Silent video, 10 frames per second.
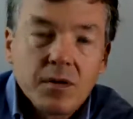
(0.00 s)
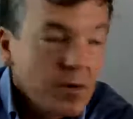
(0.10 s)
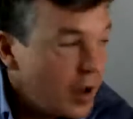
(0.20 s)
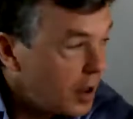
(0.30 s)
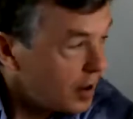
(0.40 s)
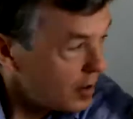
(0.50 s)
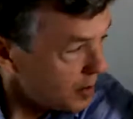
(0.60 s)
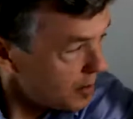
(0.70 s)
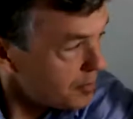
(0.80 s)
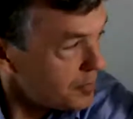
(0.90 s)
Great.
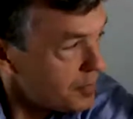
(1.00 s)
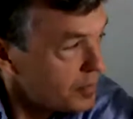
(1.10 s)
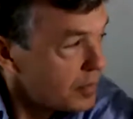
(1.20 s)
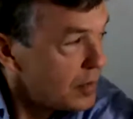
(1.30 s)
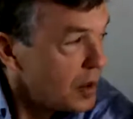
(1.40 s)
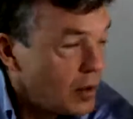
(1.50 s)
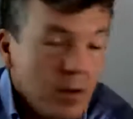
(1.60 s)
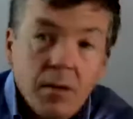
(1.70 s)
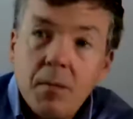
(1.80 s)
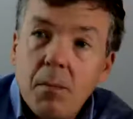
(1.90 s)

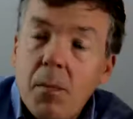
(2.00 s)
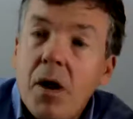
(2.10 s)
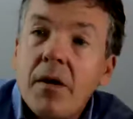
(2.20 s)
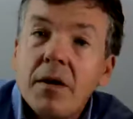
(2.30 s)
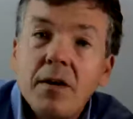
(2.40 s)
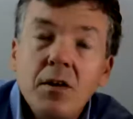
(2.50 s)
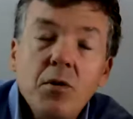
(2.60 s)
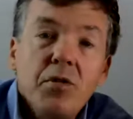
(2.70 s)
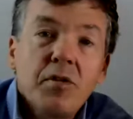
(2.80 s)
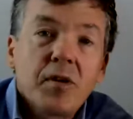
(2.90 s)
Martin
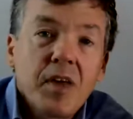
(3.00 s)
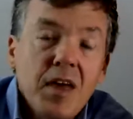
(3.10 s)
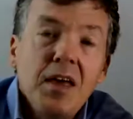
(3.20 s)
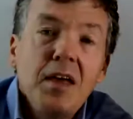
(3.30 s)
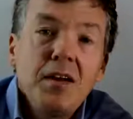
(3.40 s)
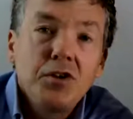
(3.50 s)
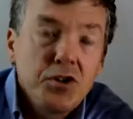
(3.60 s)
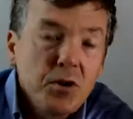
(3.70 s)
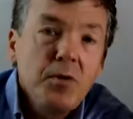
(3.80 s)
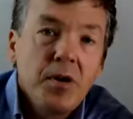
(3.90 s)
Luther King
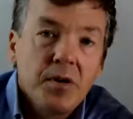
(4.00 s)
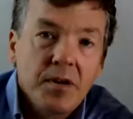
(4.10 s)
Jr.